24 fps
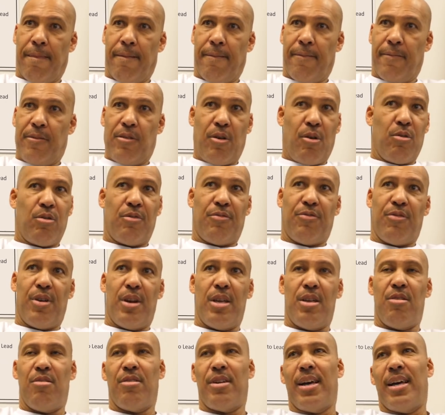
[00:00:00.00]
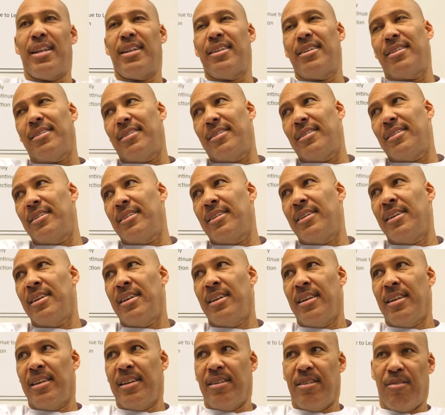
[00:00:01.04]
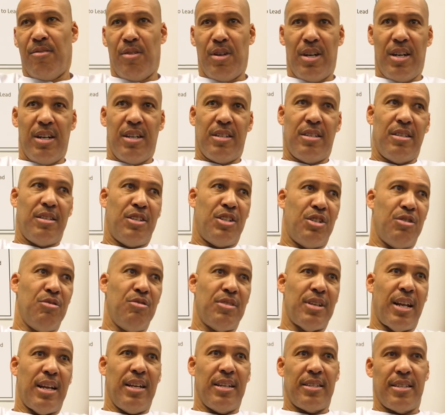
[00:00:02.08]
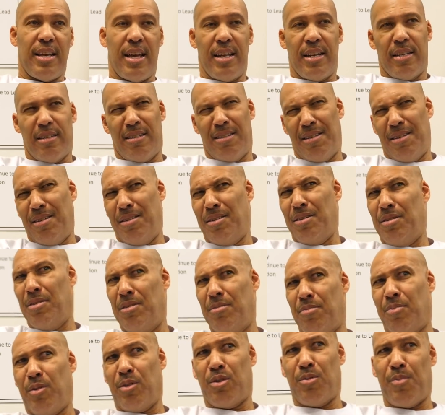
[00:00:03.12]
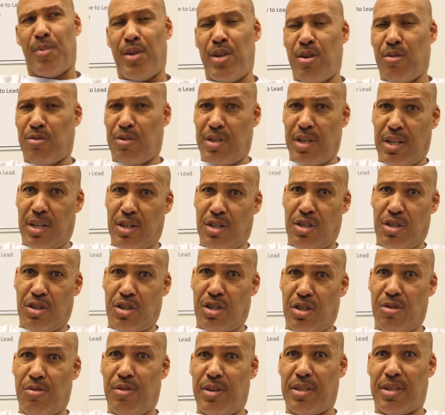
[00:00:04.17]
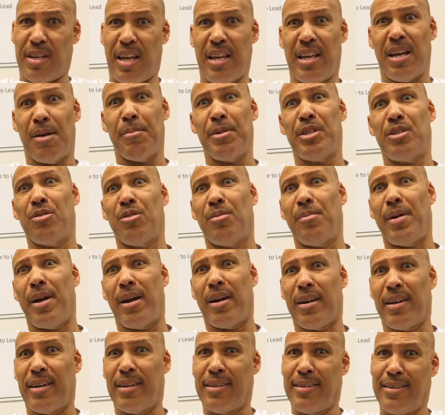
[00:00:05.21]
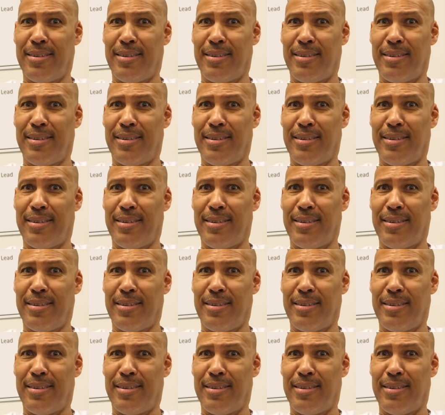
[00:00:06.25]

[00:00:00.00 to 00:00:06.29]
So the free, you got to... One of the shoes I looked at, I said, hey, it's supposed to be your signature shoe, and it said, coming to America.